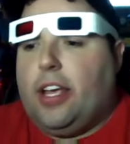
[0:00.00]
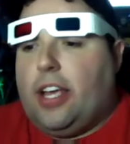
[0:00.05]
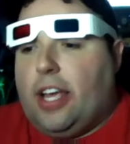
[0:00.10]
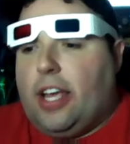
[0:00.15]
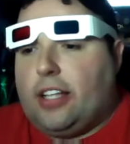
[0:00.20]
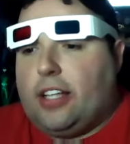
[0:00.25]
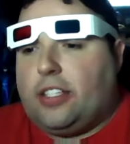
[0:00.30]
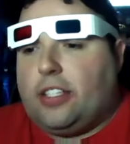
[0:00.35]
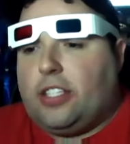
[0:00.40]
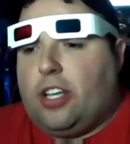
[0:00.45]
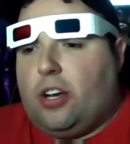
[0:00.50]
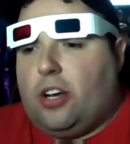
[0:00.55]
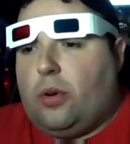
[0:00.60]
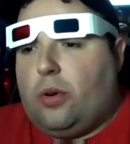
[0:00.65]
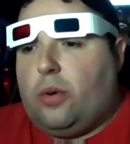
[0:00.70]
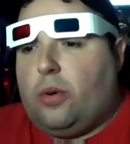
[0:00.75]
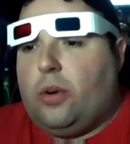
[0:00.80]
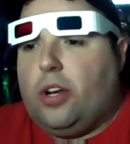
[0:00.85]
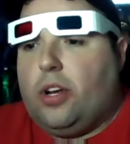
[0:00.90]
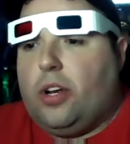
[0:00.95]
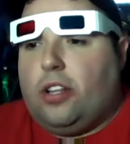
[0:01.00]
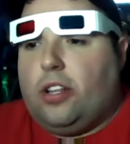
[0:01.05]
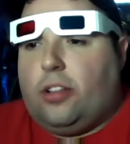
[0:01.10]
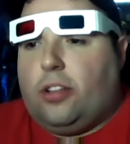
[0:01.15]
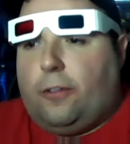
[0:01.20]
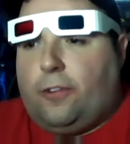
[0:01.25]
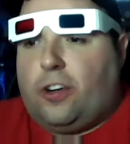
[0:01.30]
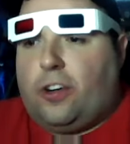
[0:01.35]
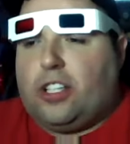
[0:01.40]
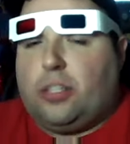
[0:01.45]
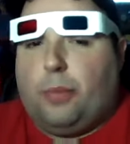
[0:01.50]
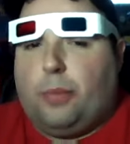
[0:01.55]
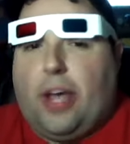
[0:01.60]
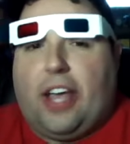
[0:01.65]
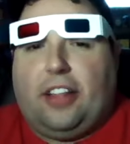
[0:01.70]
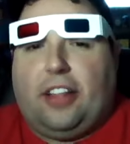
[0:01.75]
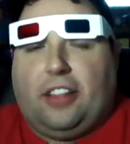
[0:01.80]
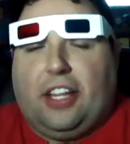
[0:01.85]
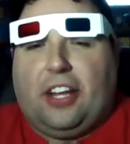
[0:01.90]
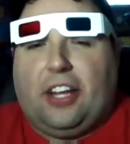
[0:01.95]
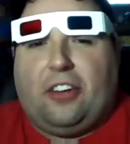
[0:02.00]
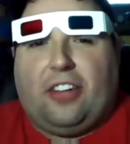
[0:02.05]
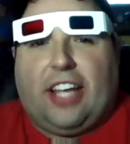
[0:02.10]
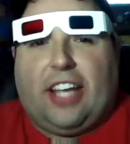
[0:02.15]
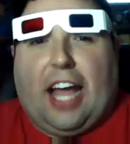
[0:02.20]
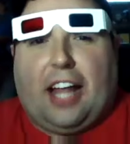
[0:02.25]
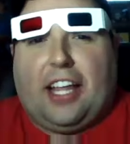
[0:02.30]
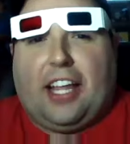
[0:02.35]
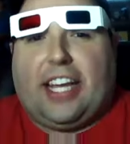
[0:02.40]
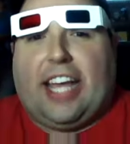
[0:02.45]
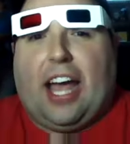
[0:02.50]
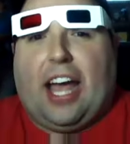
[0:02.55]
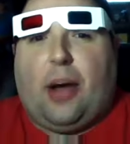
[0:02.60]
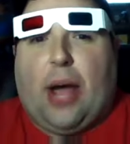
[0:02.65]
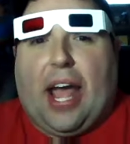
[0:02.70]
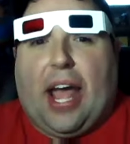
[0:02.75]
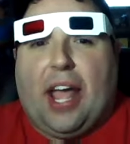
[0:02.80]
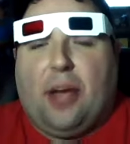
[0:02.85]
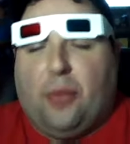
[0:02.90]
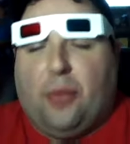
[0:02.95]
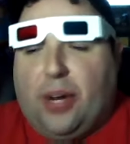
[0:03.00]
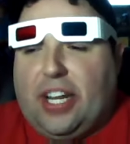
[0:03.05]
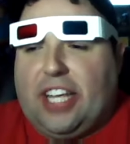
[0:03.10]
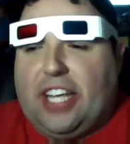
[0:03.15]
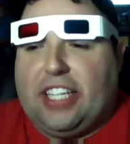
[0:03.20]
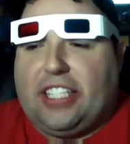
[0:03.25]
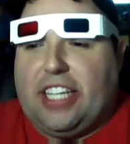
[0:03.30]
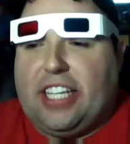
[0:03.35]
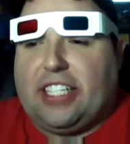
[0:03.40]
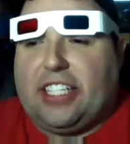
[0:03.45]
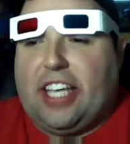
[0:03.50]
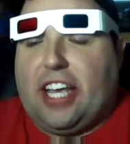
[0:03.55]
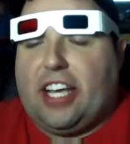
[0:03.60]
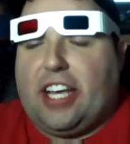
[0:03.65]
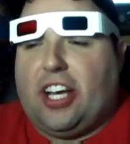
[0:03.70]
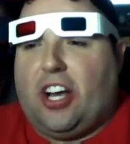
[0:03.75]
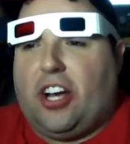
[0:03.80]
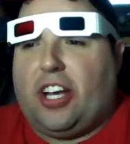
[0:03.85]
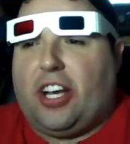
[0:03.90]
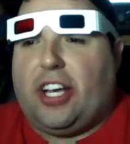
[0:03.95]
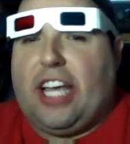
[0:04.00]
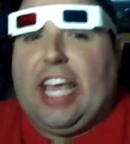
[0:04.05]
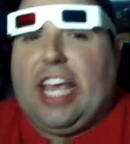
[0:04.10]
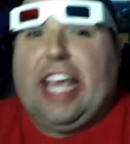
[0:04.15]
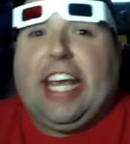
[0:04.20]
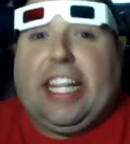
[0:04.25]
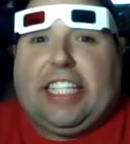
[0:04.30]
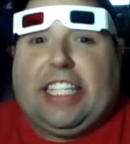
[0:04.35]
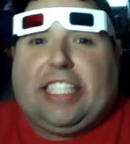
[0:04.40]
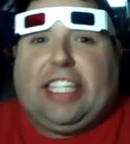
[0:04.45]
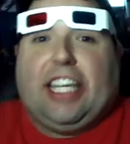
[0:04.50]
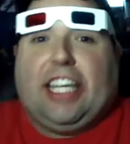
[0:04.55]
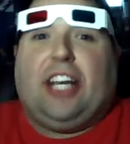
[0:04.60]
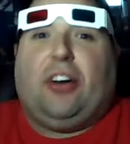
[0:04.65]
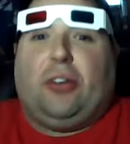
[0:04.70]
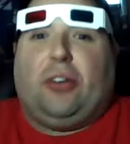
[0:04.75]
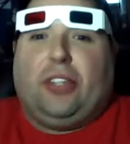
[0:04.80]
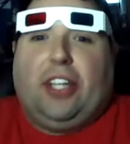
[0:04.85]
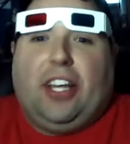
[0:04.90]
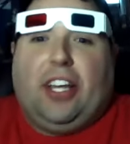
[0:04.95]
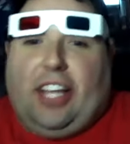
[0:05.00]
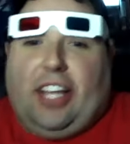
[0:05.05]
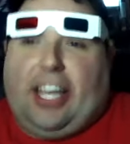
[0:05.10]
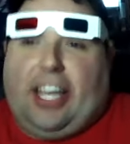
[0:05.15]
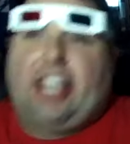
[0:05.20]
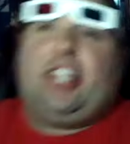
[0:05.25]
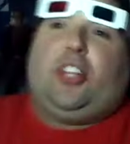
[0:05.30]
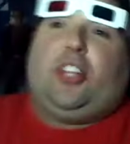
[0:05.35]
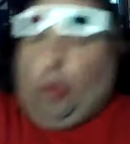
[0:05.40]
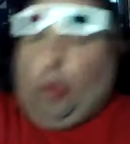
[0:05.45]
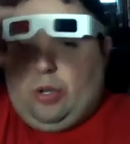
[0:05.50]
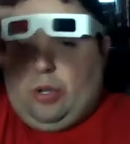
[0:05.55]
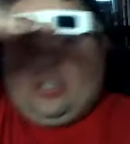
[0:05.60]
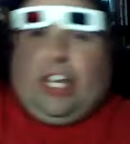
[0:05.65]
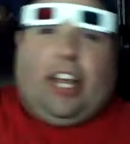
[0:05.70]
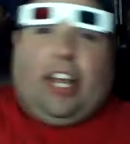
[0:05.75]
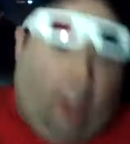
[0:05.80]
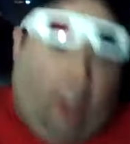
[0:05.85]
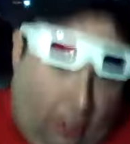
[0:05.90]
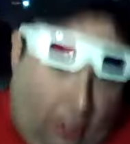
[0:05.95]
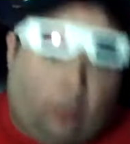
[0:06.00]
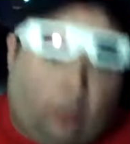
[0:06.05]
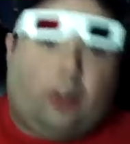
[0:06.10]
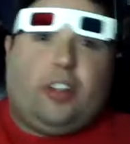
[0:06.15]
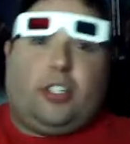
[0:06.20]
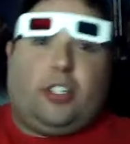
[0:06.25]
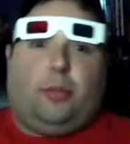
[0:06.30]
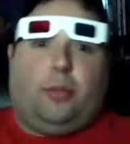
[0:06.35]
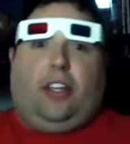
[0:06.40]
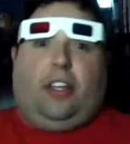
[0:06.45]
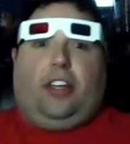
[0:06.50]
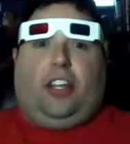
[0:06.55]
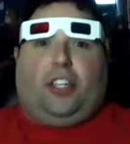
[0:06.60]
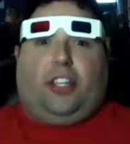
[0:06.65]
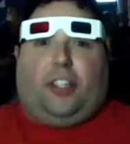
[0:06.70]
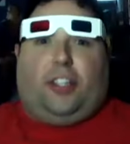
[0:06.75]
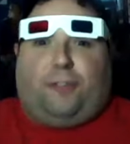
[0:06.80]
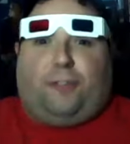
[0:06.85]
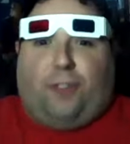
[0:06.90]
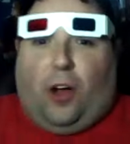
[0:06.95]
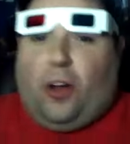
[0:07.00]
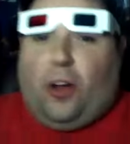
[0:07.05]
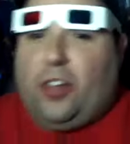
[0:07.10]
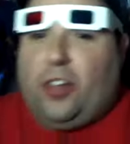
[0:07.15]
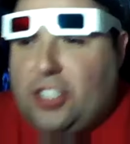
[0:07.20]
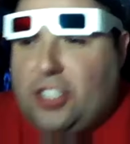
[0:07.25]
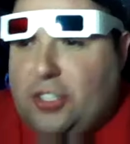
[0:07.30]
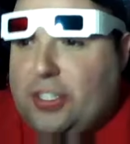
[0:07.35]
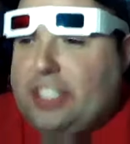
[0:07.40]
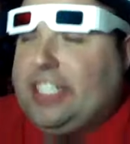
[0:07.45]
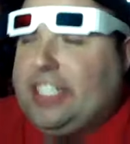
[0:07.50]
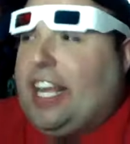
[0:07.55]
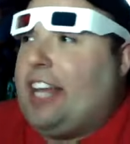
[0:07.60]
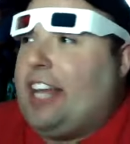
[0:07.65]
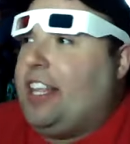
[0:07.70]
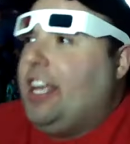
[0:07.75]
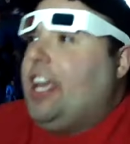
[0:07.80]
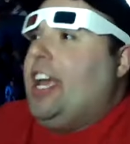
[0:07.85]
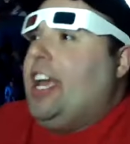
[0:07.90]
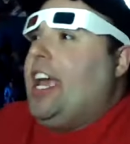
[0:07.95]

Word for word: And so the first mate literally, I like how when he sees King Kong, he gets killed. Like he throw King Kong throws him, and then he just falls to his death.